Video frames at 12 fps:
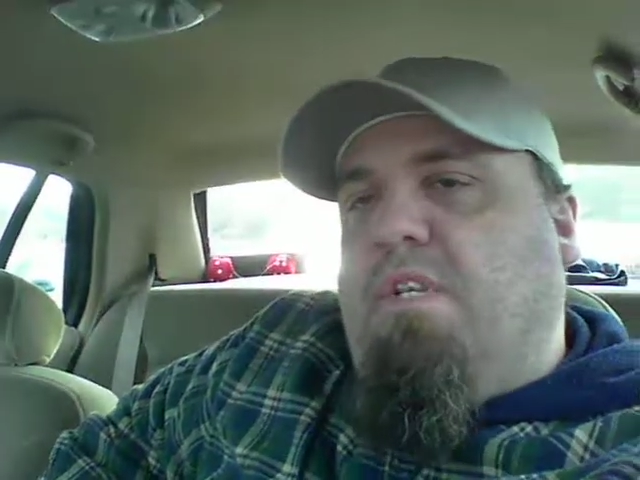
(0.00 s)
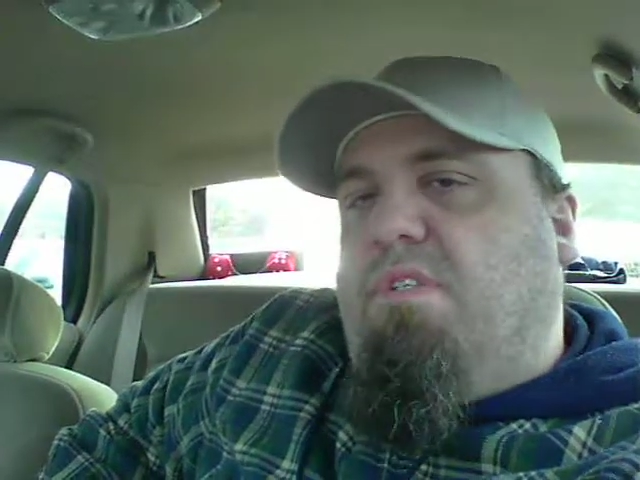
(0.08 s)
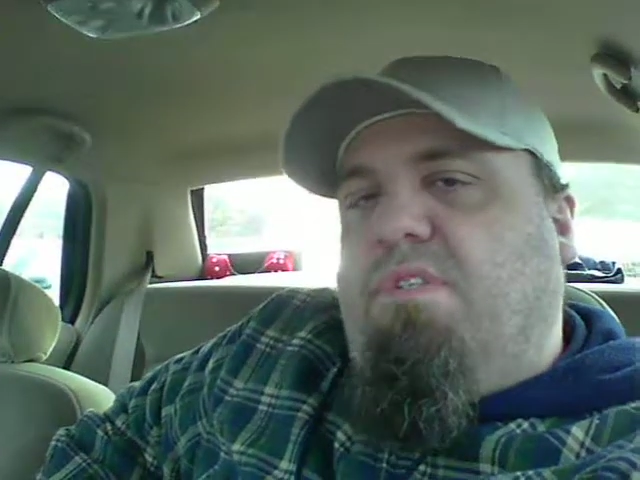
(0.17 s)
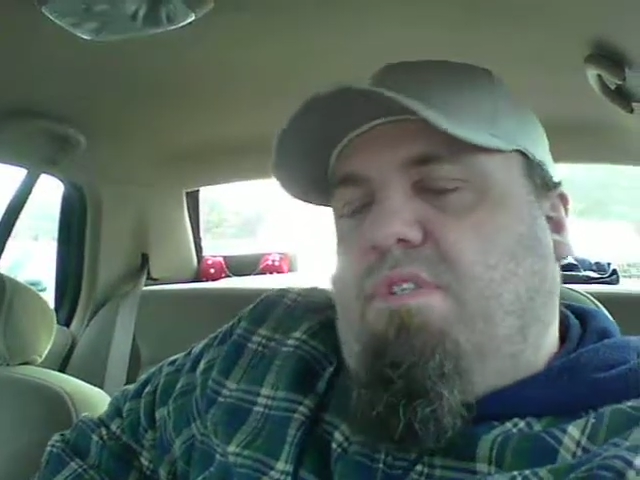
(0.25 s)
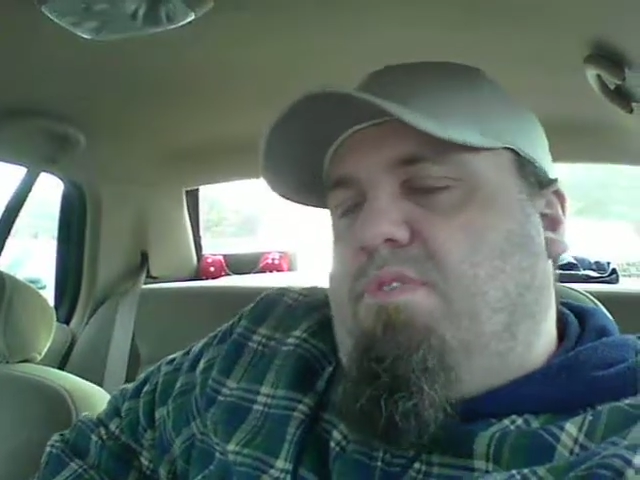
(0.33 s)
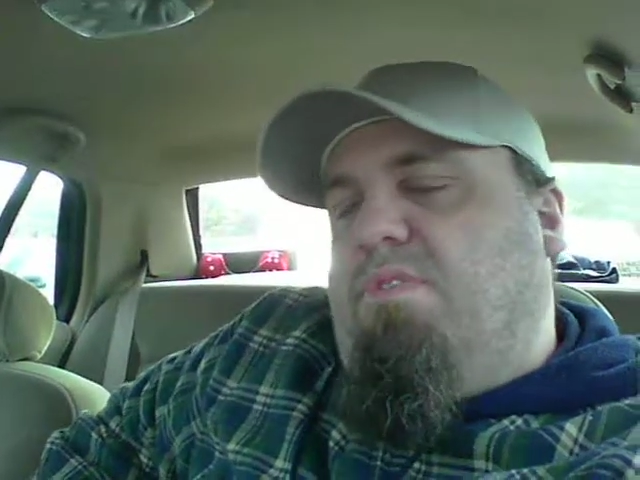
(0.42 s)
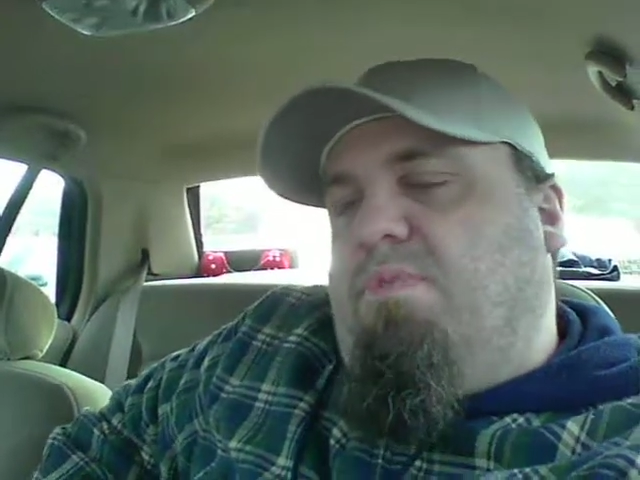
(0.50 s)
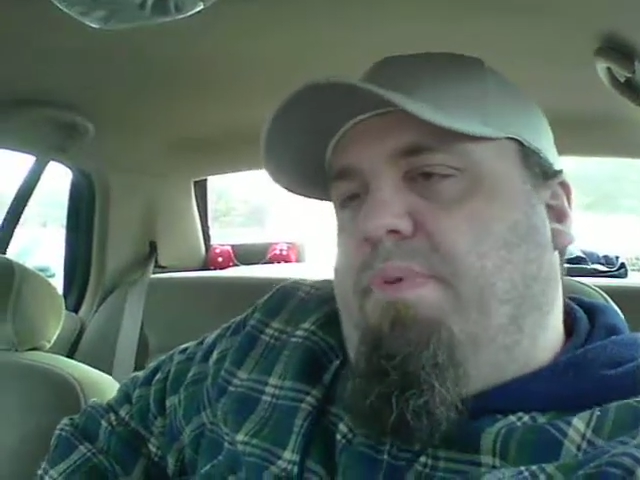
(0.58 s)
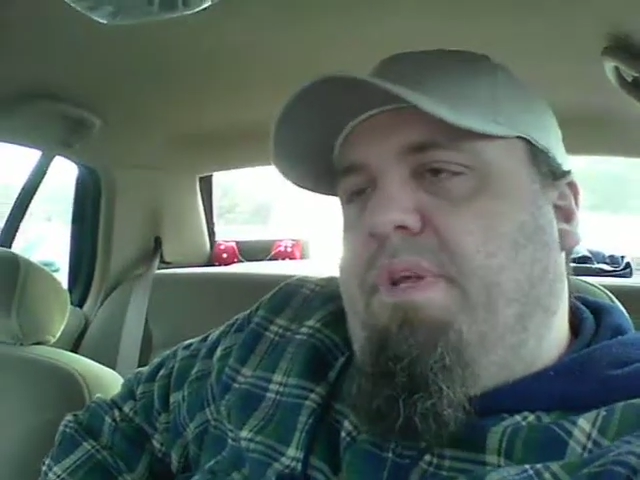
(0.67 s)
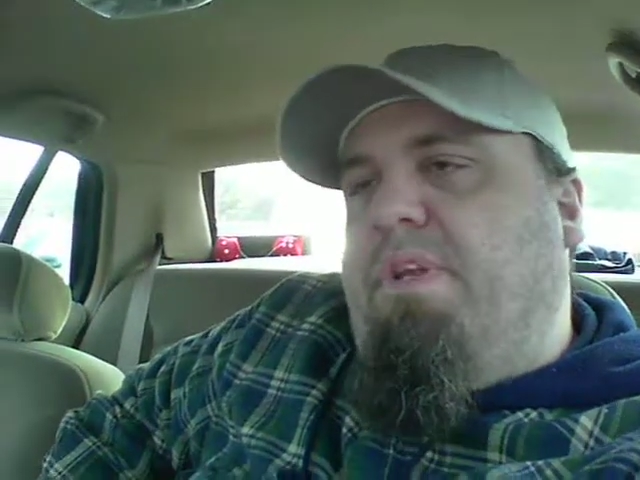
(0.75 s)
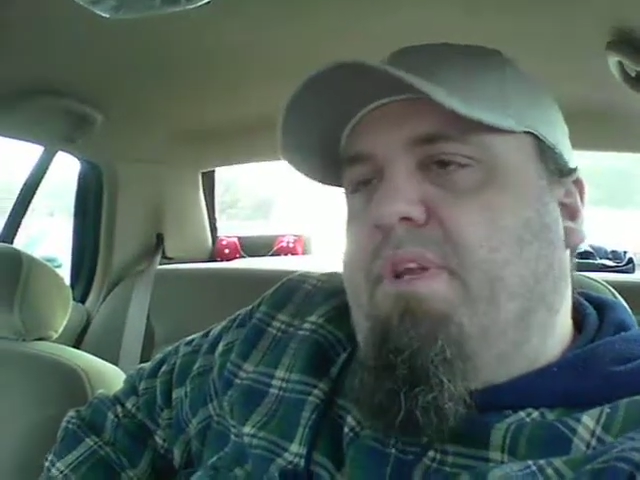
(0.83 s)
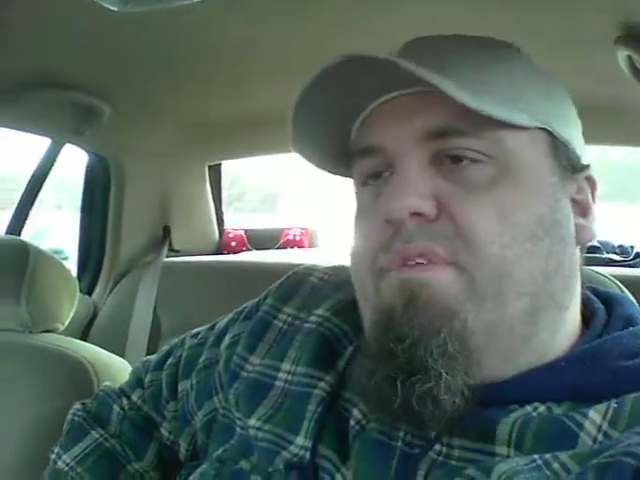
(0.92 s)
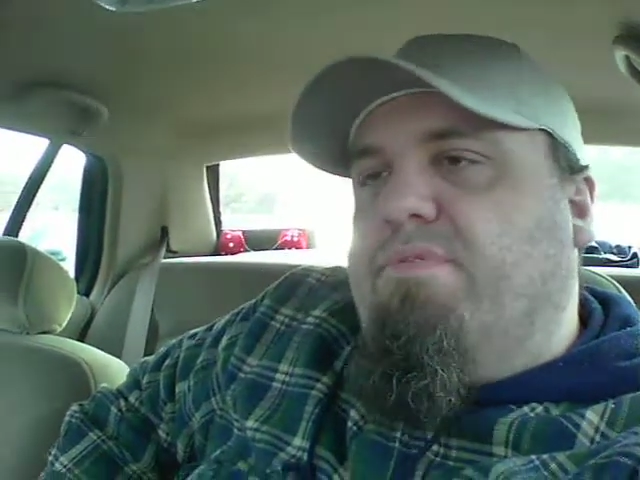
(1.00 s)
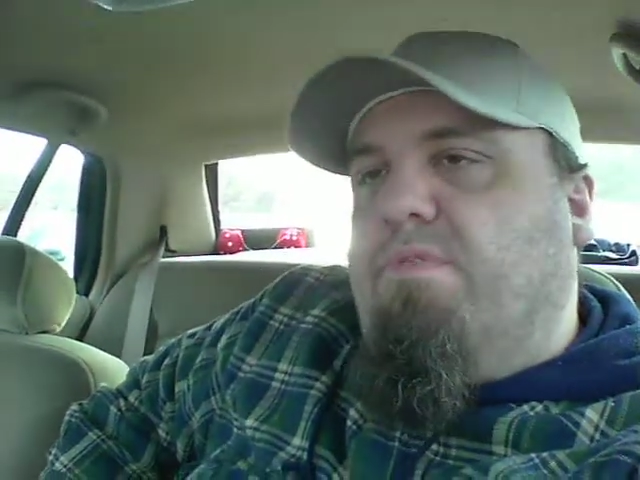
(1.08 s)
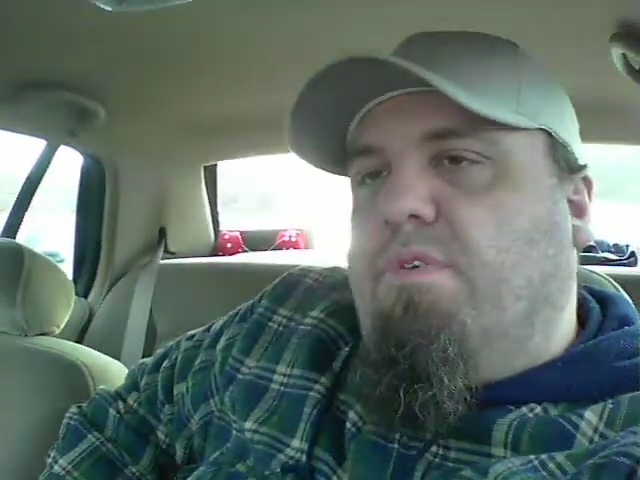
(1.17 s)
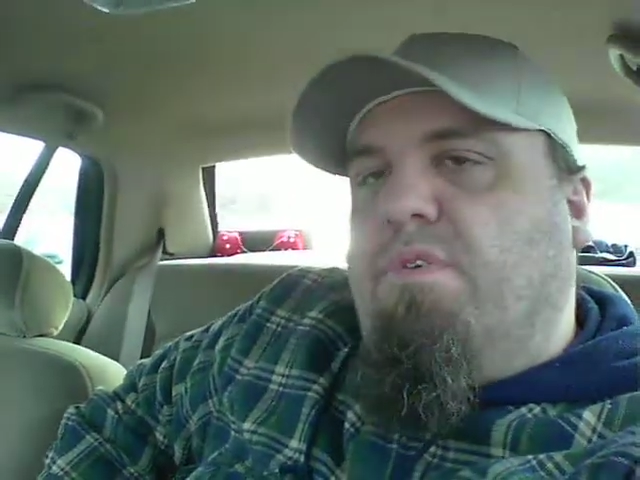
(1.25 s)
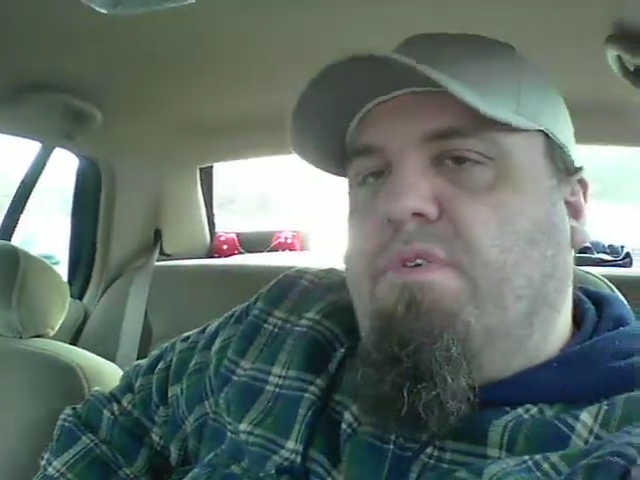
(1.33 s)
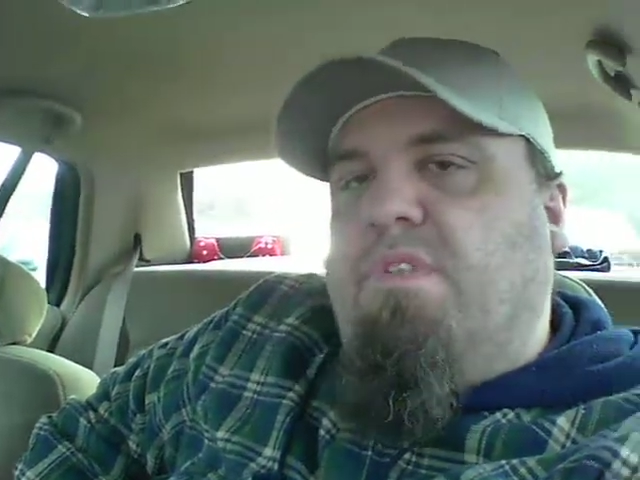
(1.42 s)
just be here for
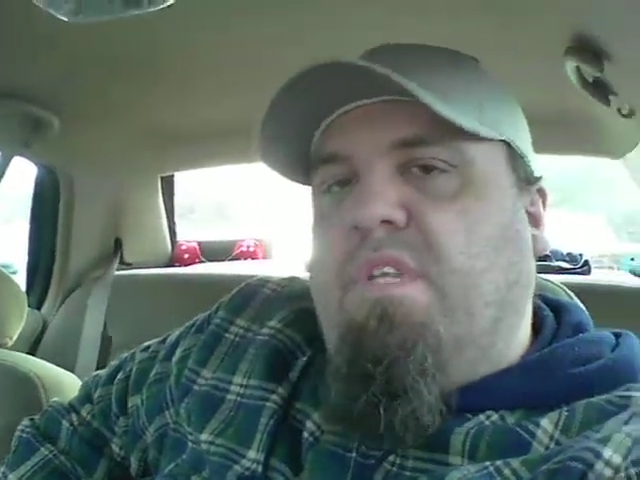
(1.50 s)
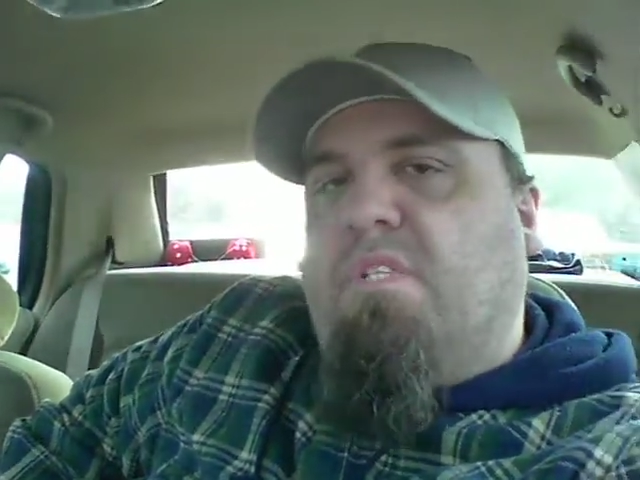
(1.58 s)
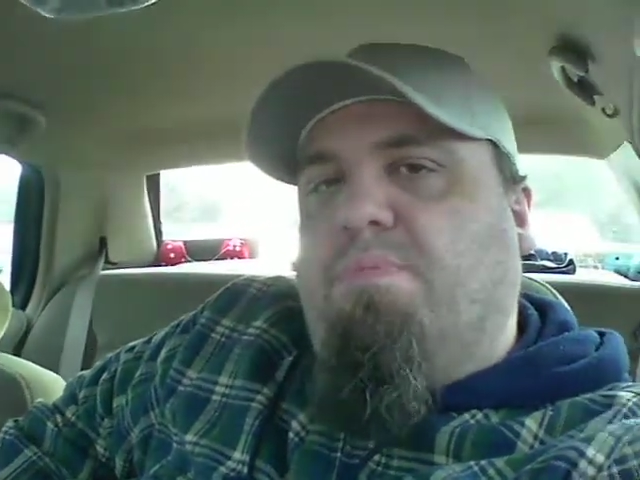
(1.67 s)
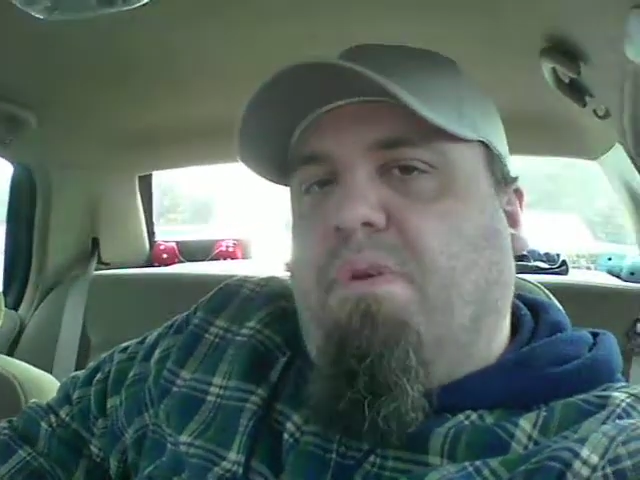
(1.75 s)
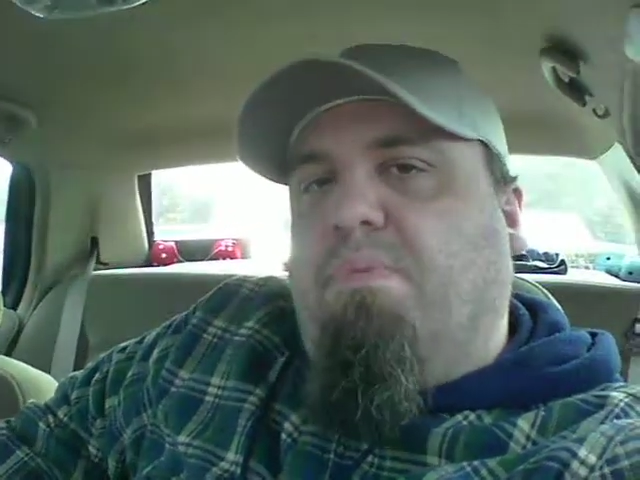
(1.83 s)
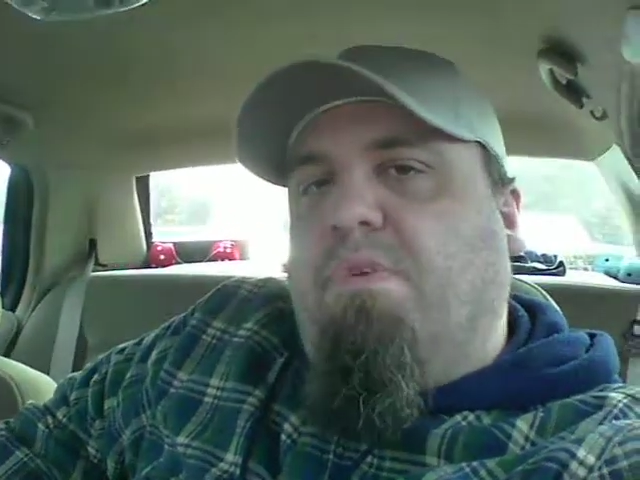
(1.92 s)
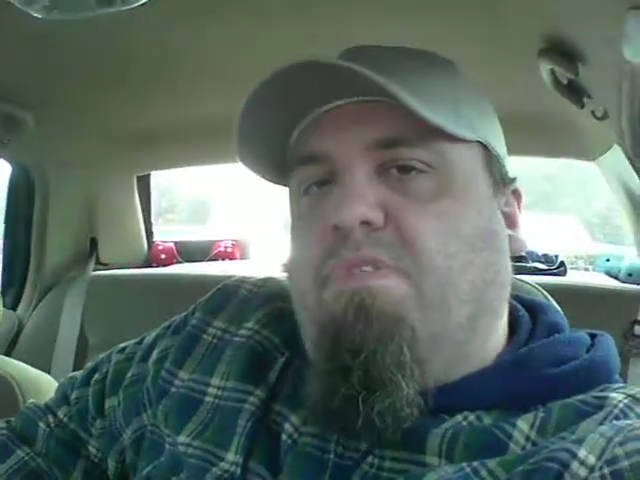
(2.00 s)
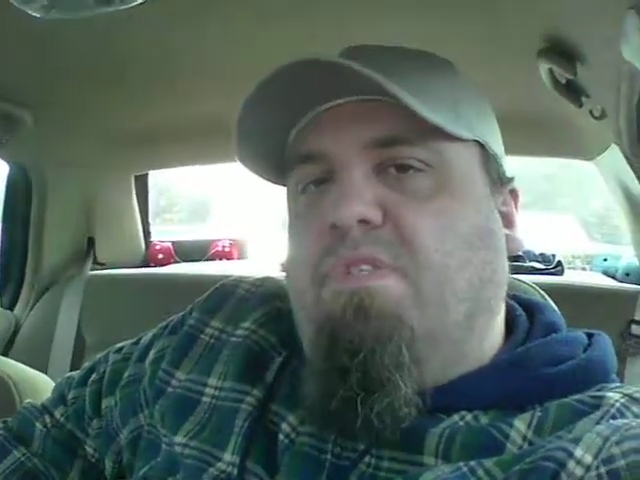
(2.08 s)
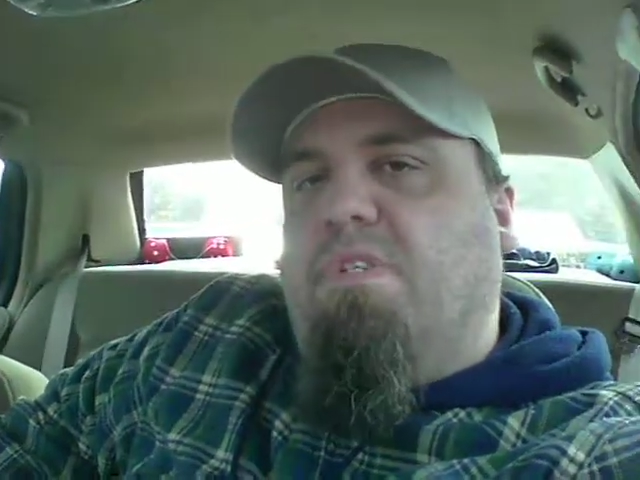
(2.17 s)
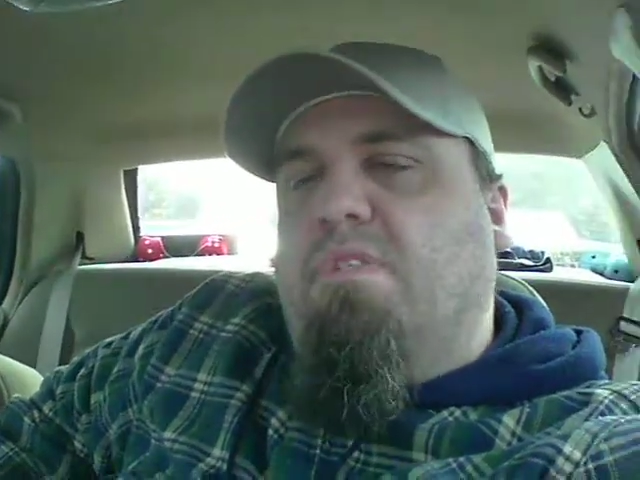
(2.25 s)
her and that's pretty much it